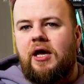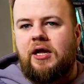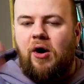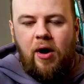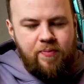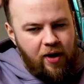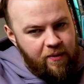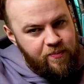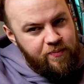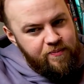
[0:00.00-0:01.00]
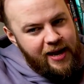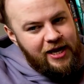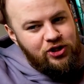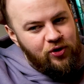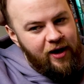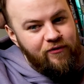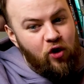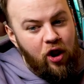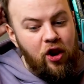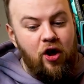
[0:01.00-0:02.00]
You know, I'm making sure that I've
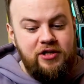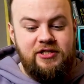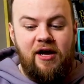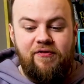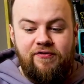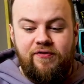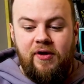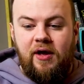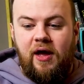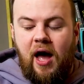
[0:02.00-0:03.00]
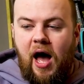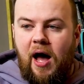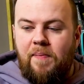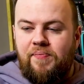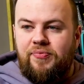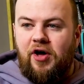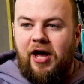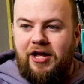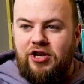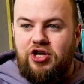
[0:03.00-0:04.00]
got a lot of stuff that
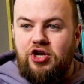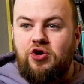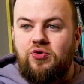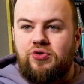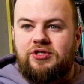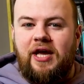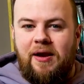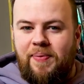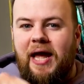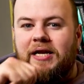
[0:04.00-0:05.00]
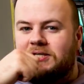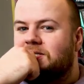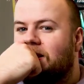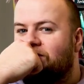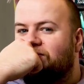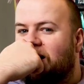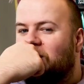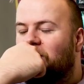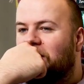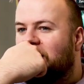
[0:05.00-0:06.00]
I can use in a pinch if that
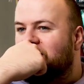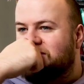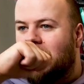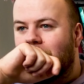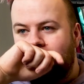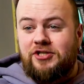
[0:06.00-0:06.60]
combo comes up.